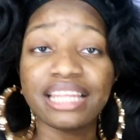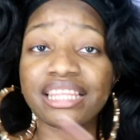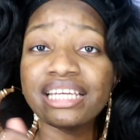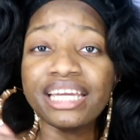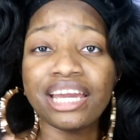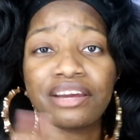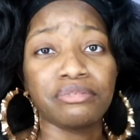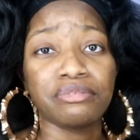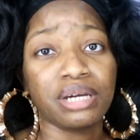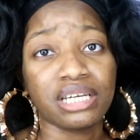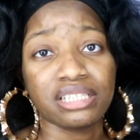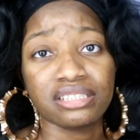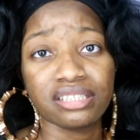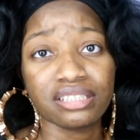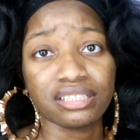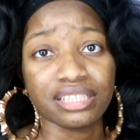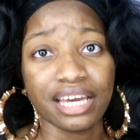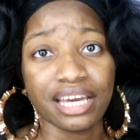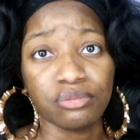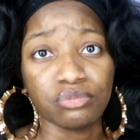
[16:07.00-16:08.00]
think everybody
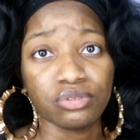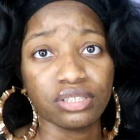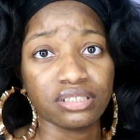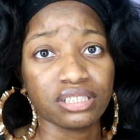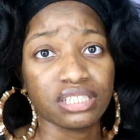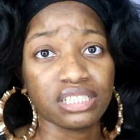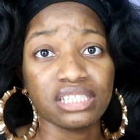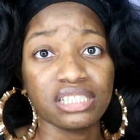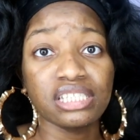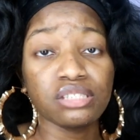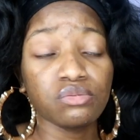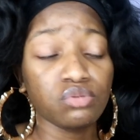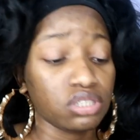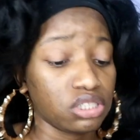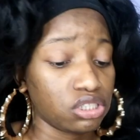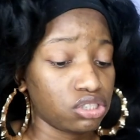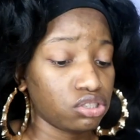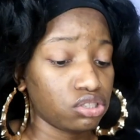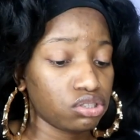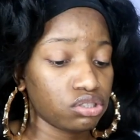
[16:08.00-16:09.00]
took that one because this
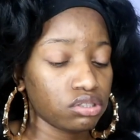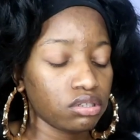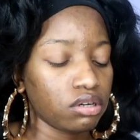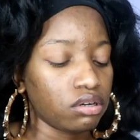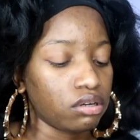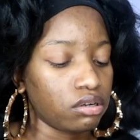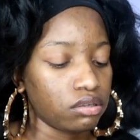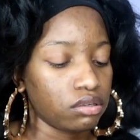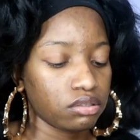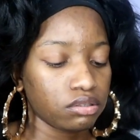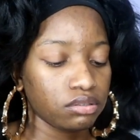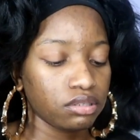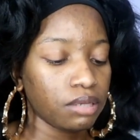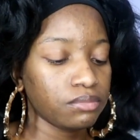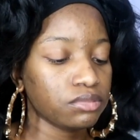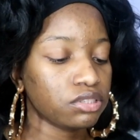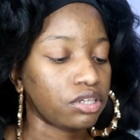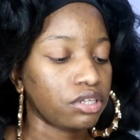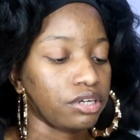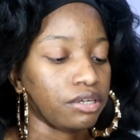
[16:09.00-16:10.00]
one is oh
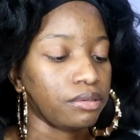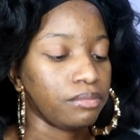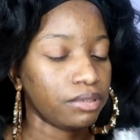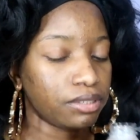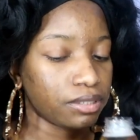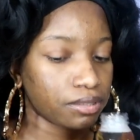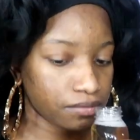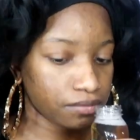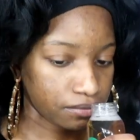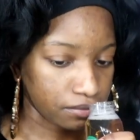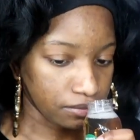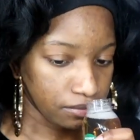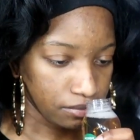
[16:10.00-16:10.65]
i'm sorry but